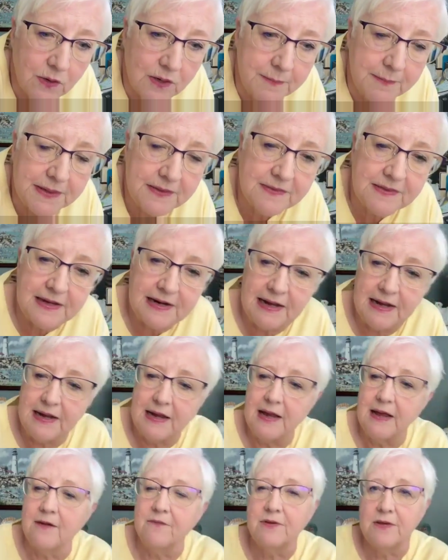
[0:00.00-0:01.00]
ornament that I
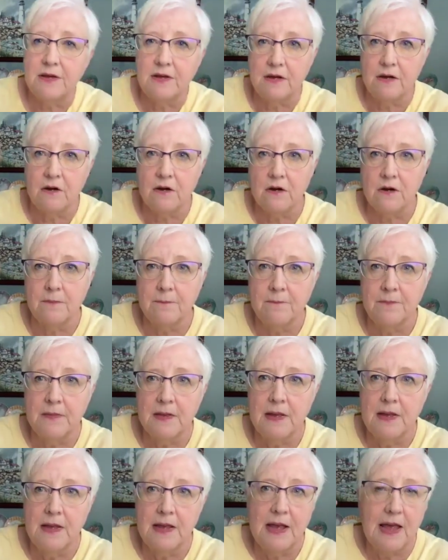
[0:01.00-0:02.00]
have here
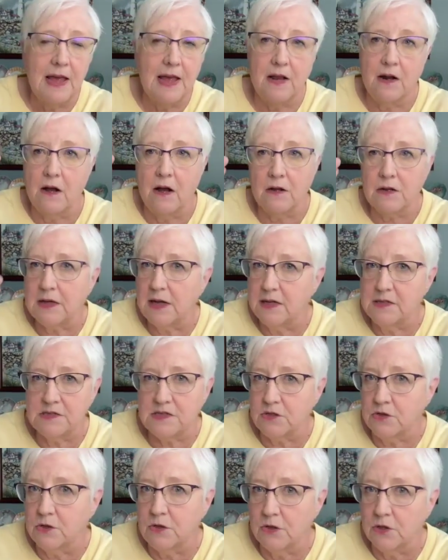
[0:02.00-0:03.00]
had all
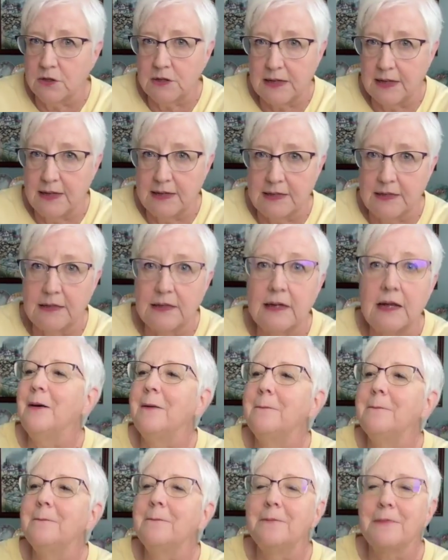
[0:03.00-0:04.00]
kinds of gook on
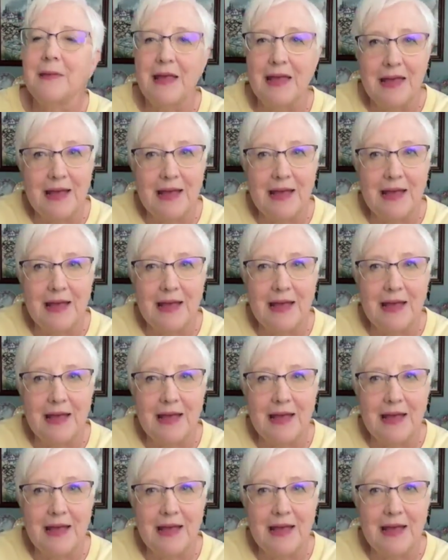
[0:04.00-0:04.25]
it.